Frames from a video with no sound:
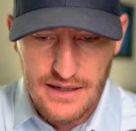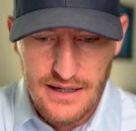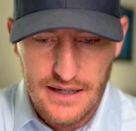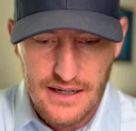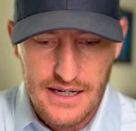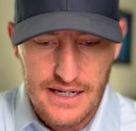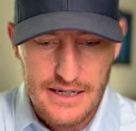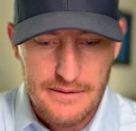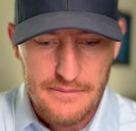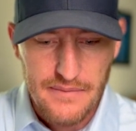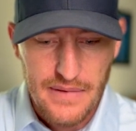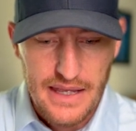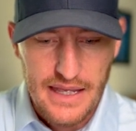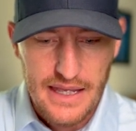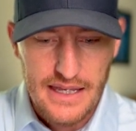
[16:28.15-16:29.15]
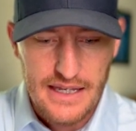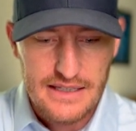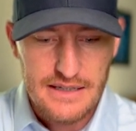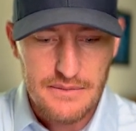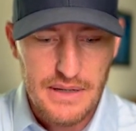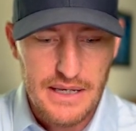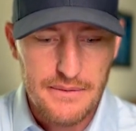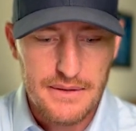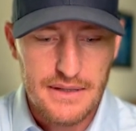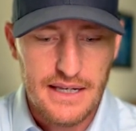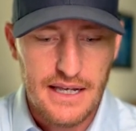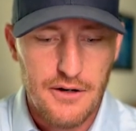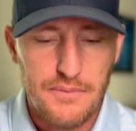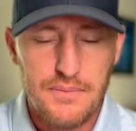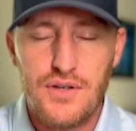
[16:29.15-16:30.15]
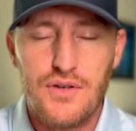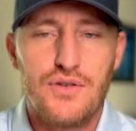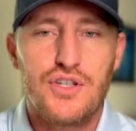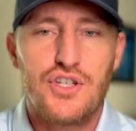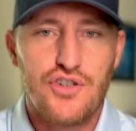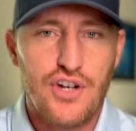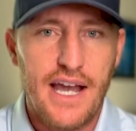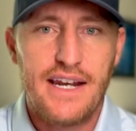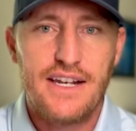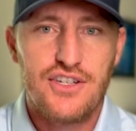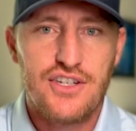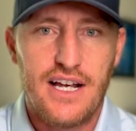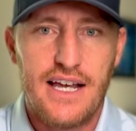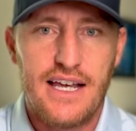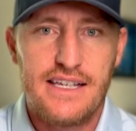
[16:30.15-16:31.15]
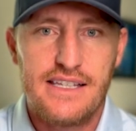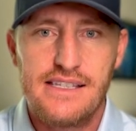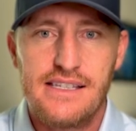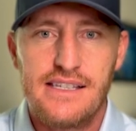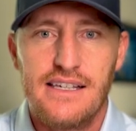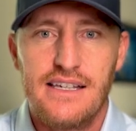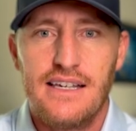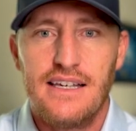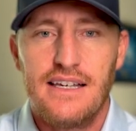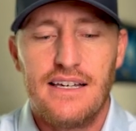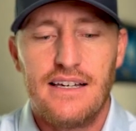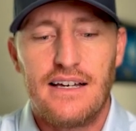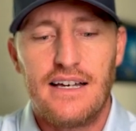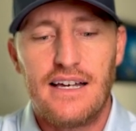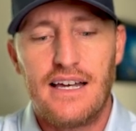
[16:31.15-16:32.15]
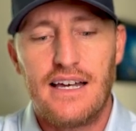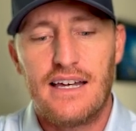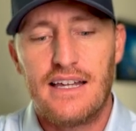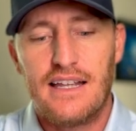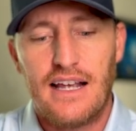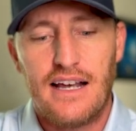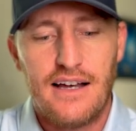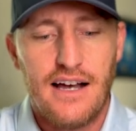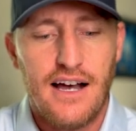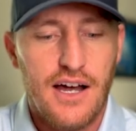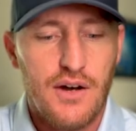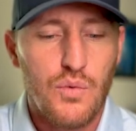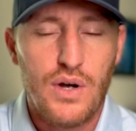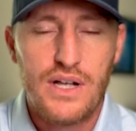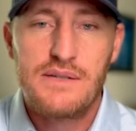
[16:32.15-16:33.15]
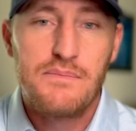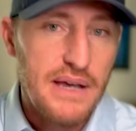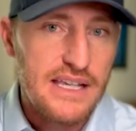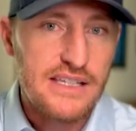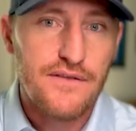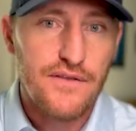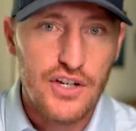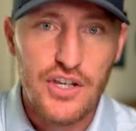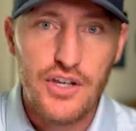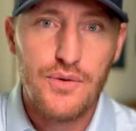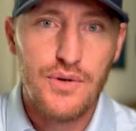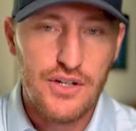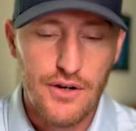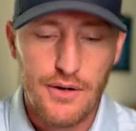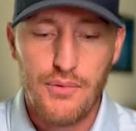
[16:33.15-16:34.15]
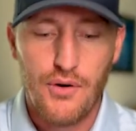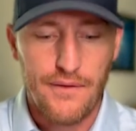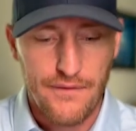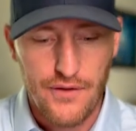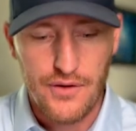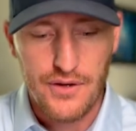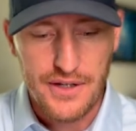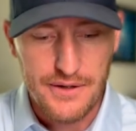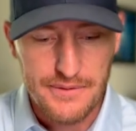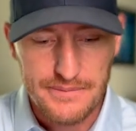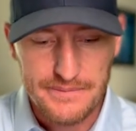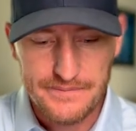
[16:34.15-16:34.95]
and to be able to help you strategize on what's best for you and your portfolio.